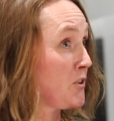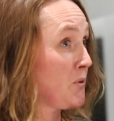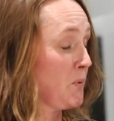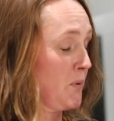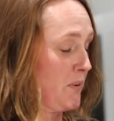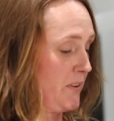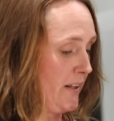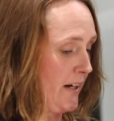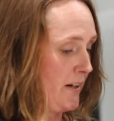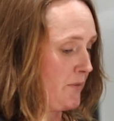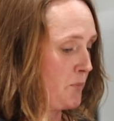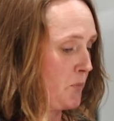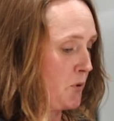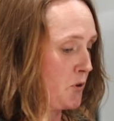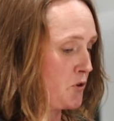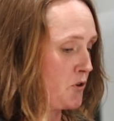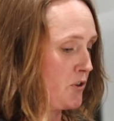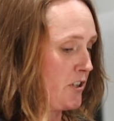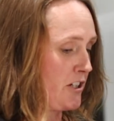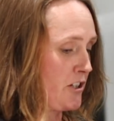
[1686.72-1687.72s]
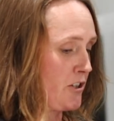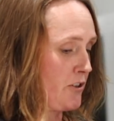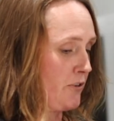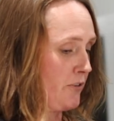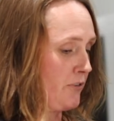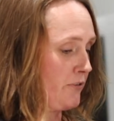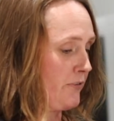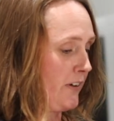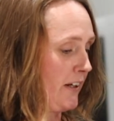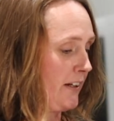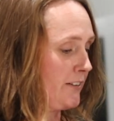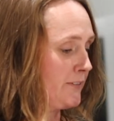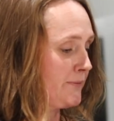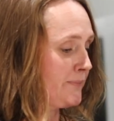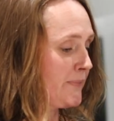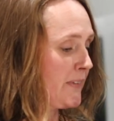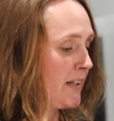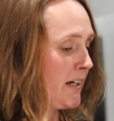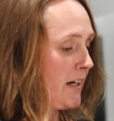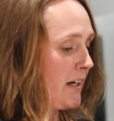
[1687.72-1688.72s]
do want that more traditional feel.
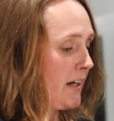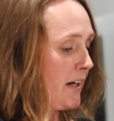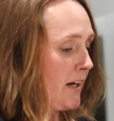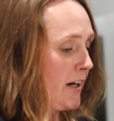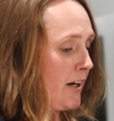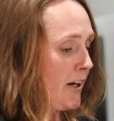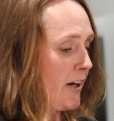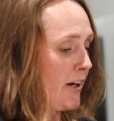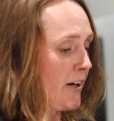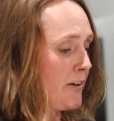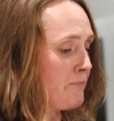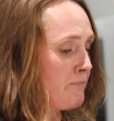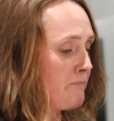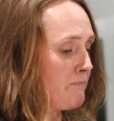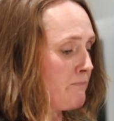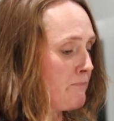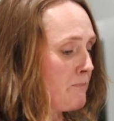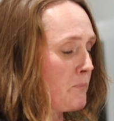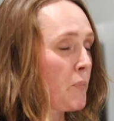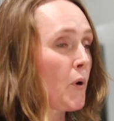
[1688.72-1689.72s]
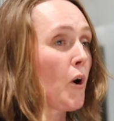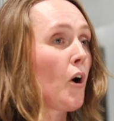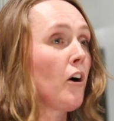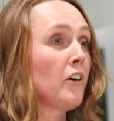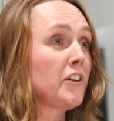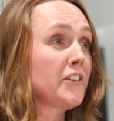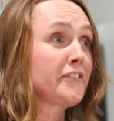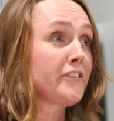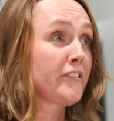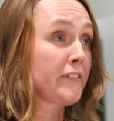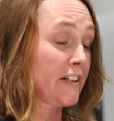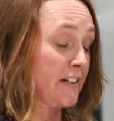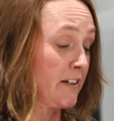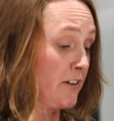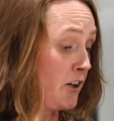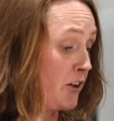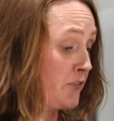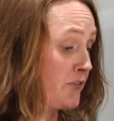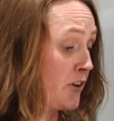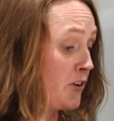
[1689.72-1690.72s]
But all
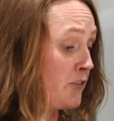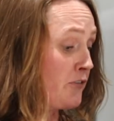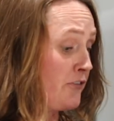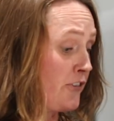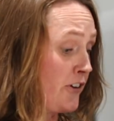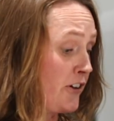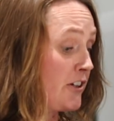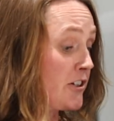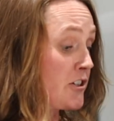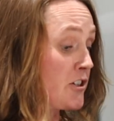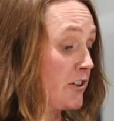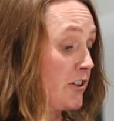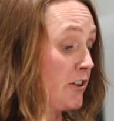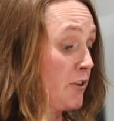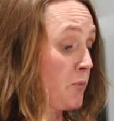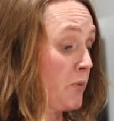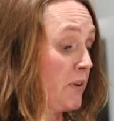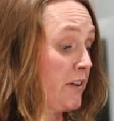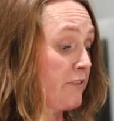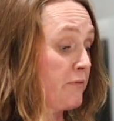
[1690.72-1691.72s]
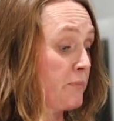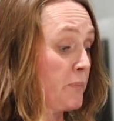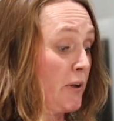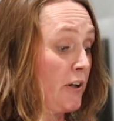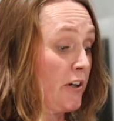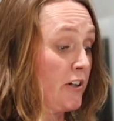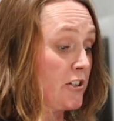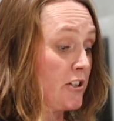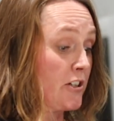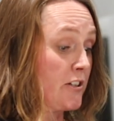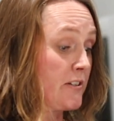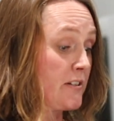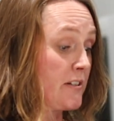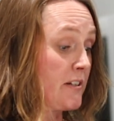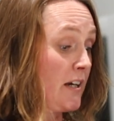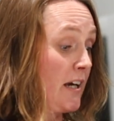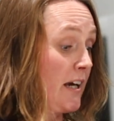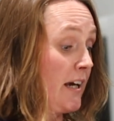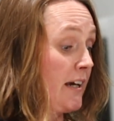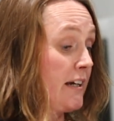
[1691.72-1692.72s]
of the furniture that we have
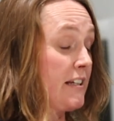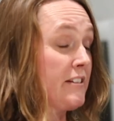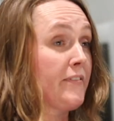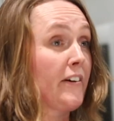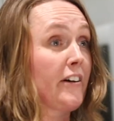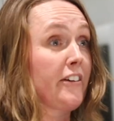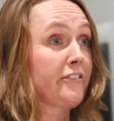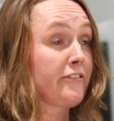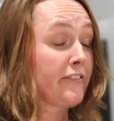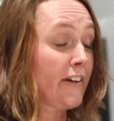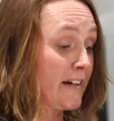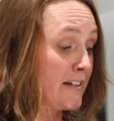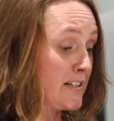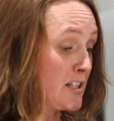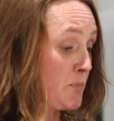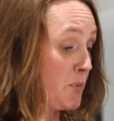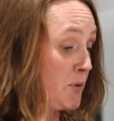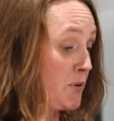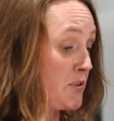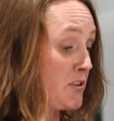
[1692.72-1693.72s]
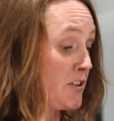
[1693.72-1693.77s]
purchased is very flexible